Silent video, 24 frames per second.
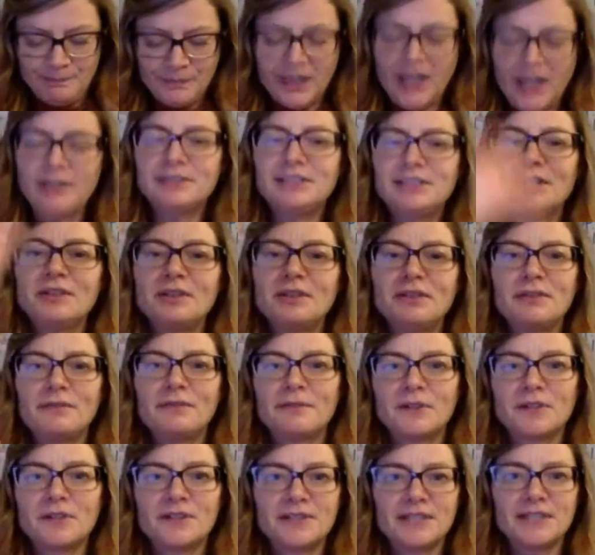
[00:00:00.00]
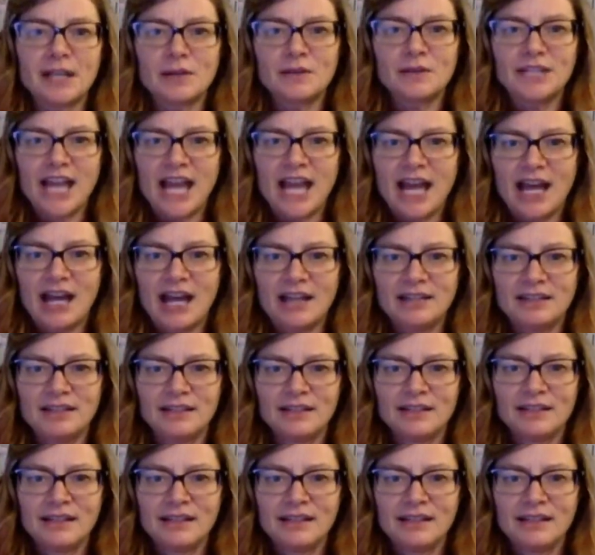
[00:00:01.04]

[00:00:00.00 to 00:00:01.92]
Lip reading: I'll tell you the first sound to add.